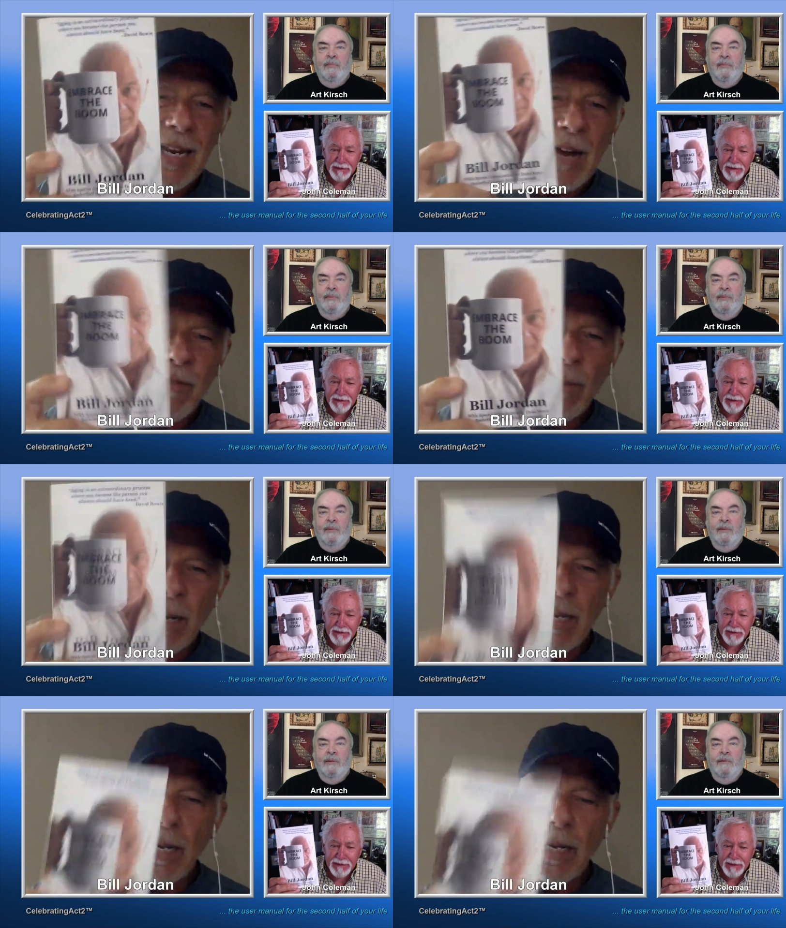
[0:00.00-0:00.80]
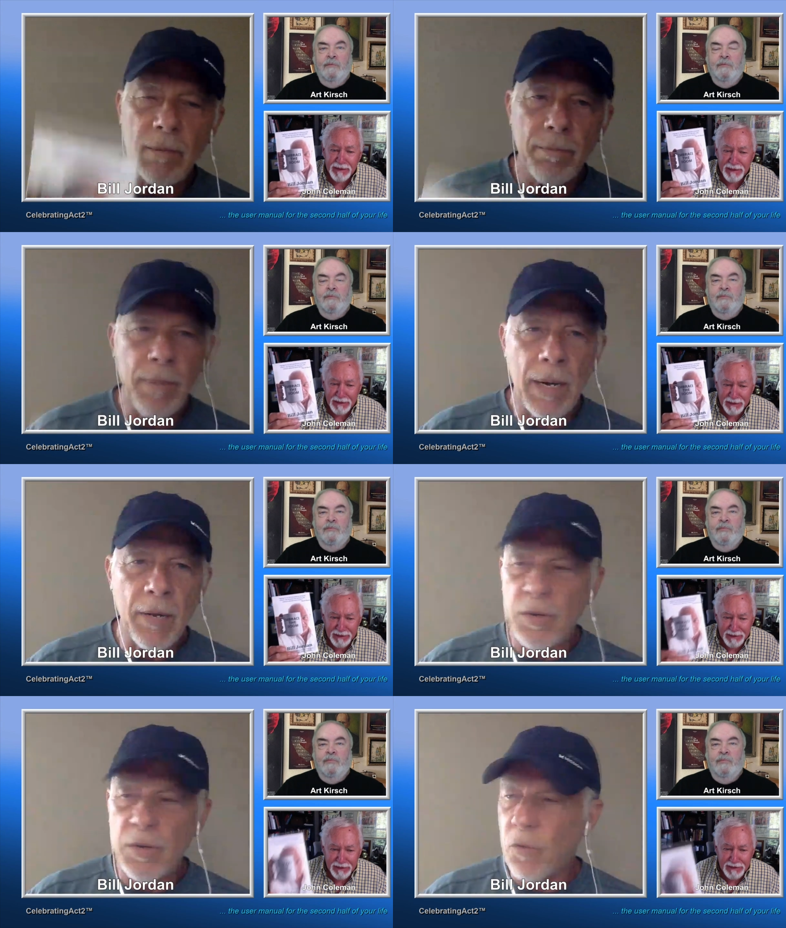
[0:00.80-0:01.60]
Speaker 1: everybody can
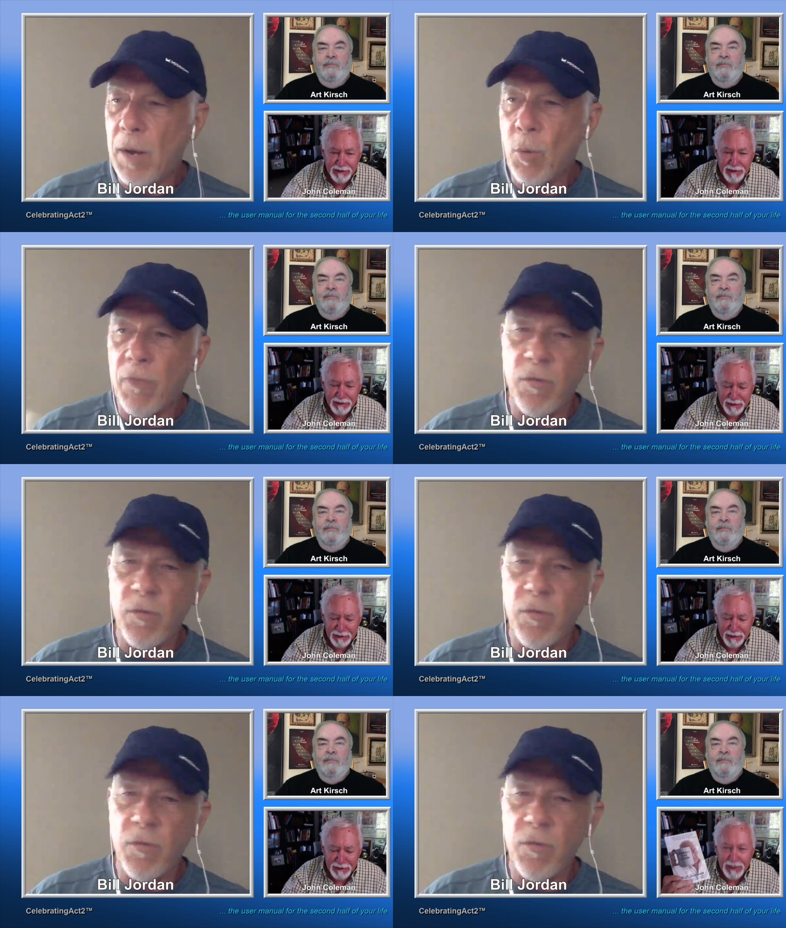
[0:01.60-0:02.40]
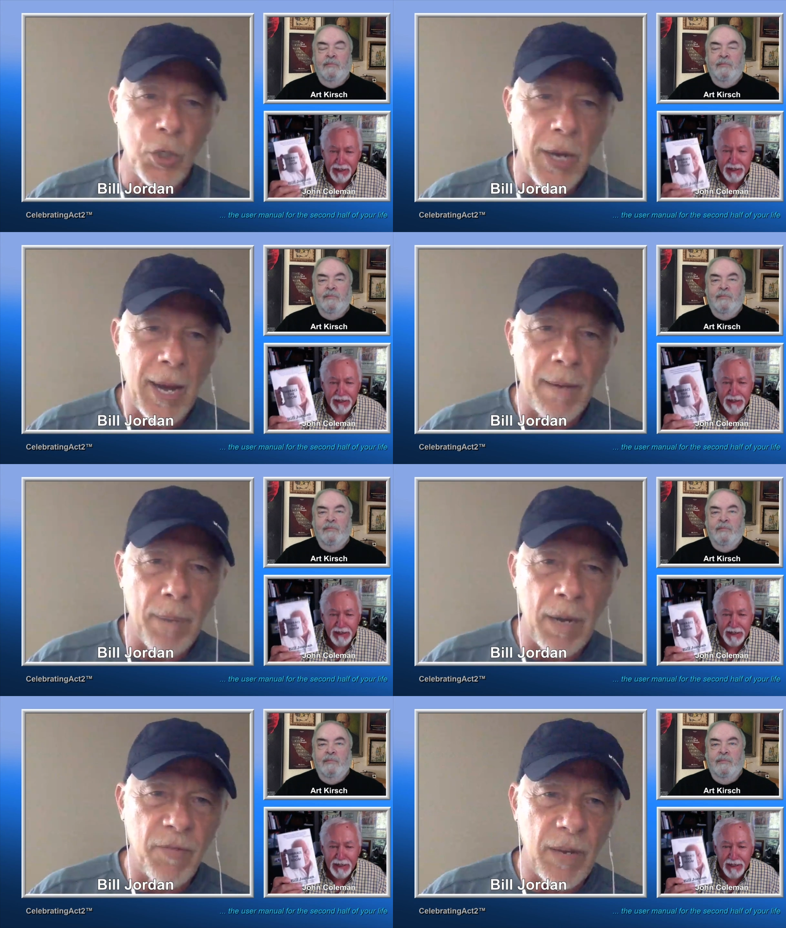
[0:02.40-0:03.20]
benefit from, or from which can
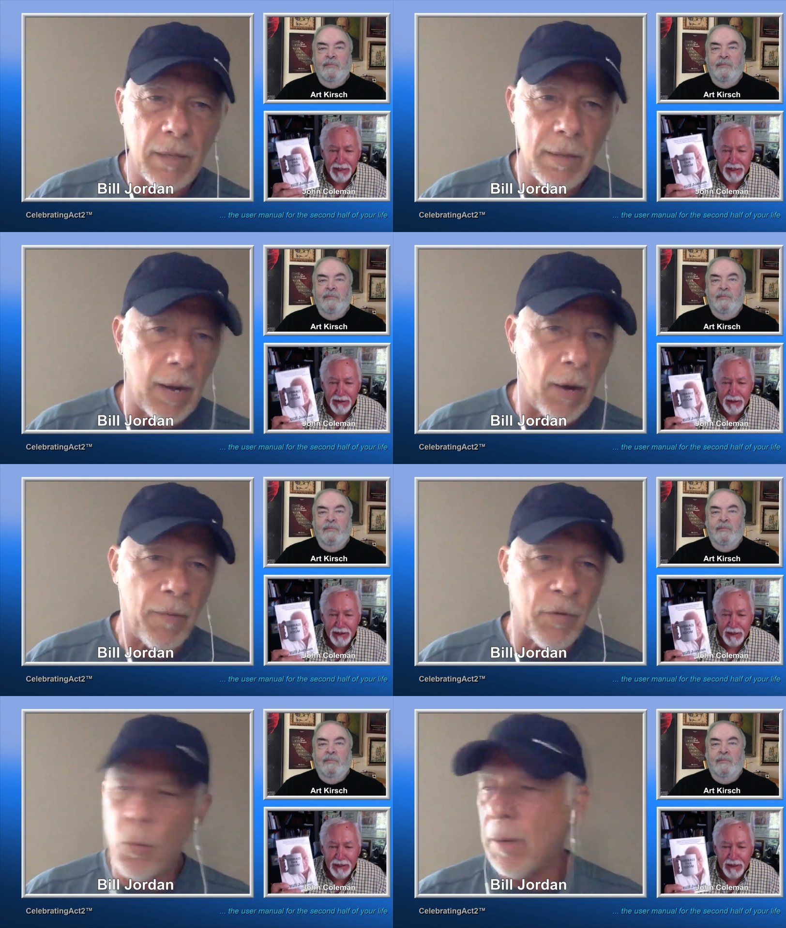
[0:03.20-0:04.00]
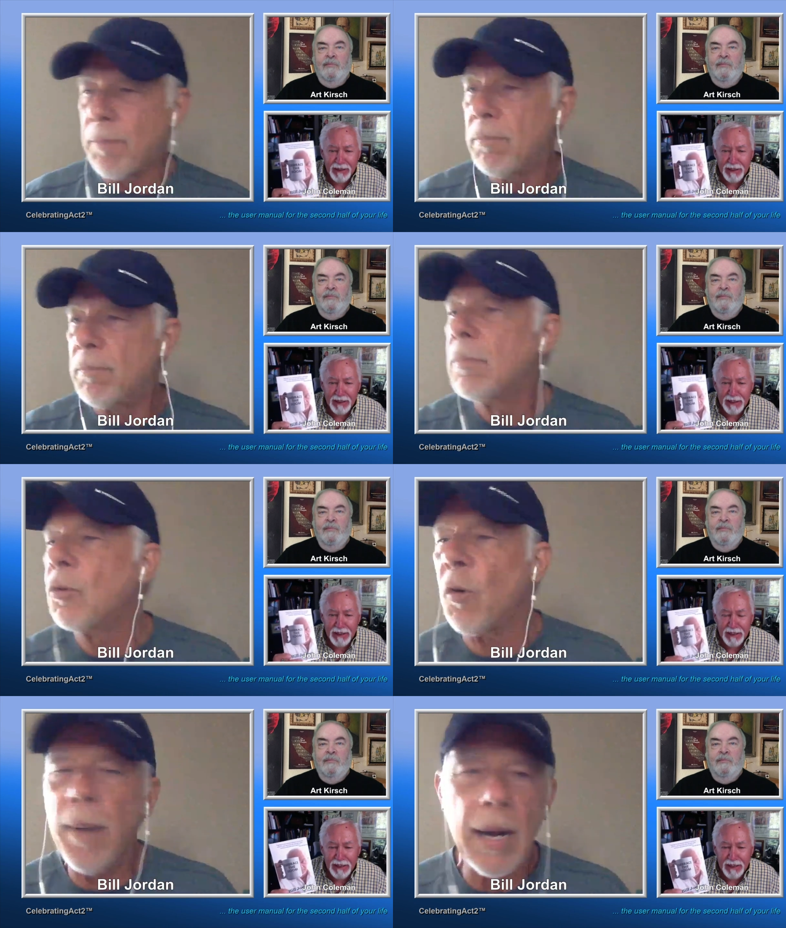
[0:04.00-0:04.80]
benefit, however you want to
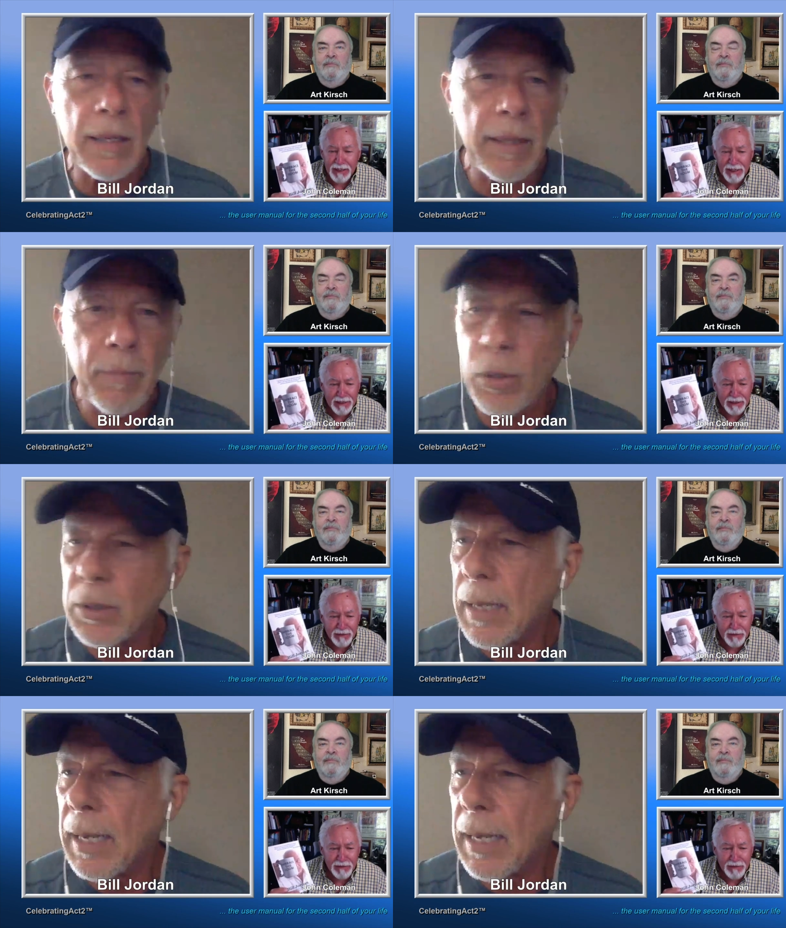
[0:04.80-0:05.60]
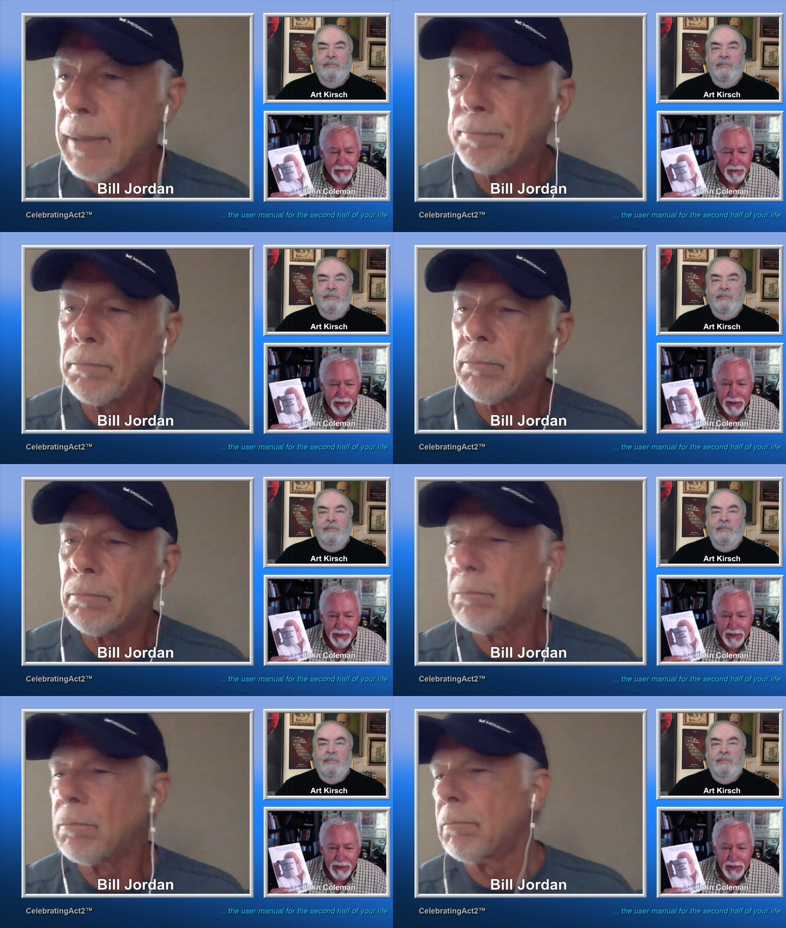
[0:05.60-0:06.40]
grammatically. Uh, I
Speaker 2: love the idea
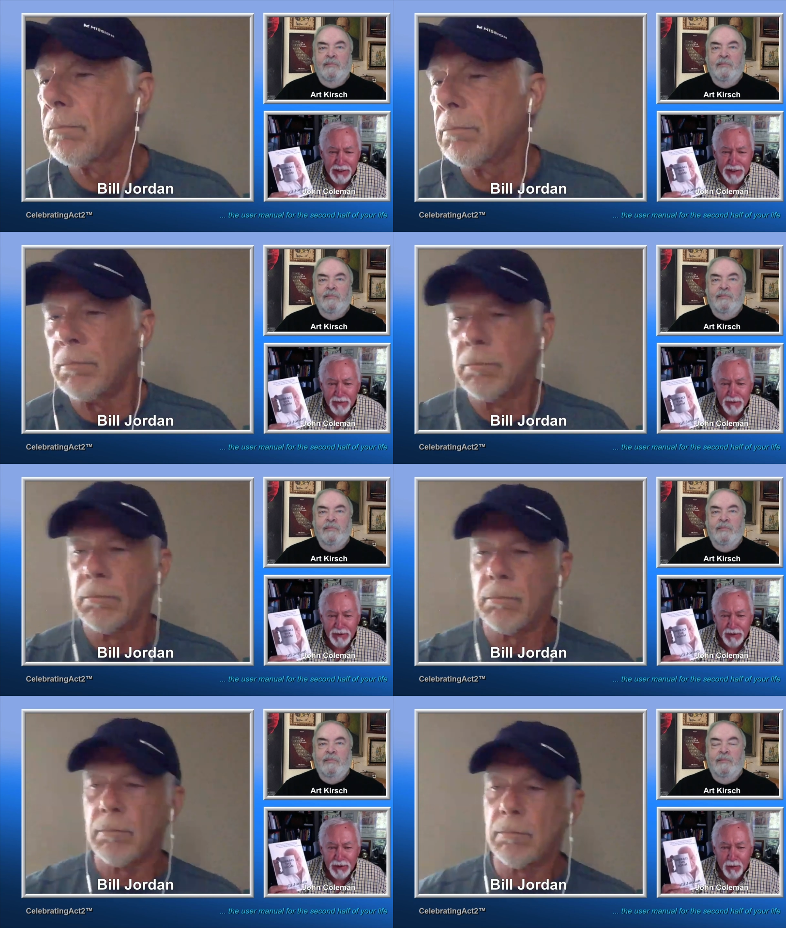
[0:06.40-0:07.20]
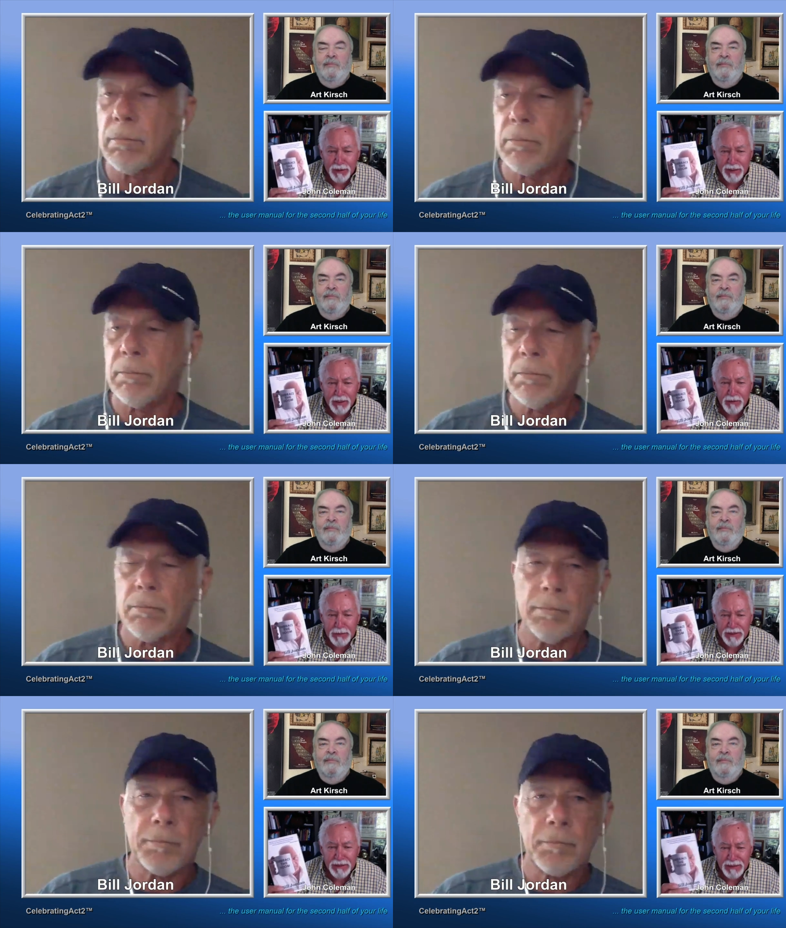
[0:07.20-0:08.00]
that uh, you don't want to
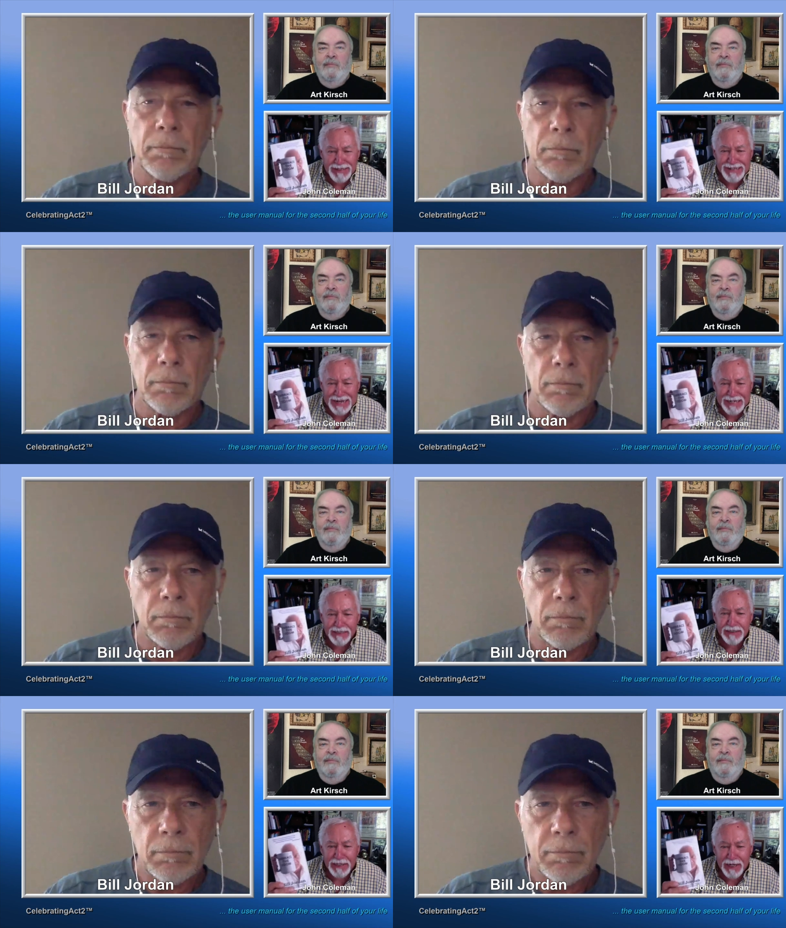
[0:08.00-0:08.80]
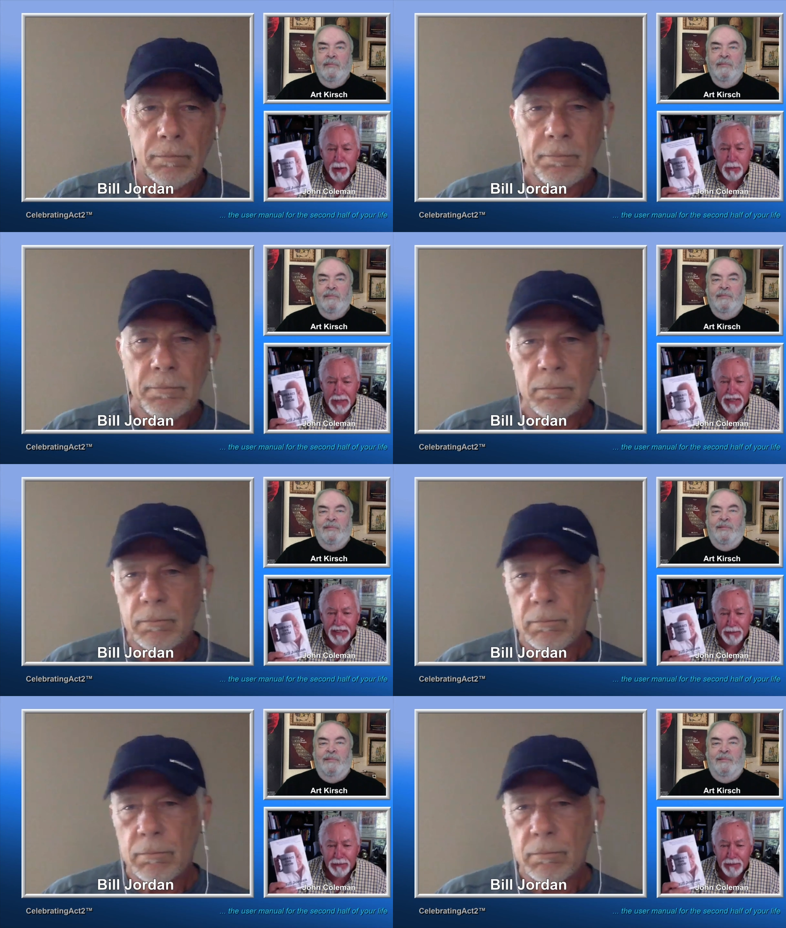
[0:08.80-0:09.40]
commit to exactly how many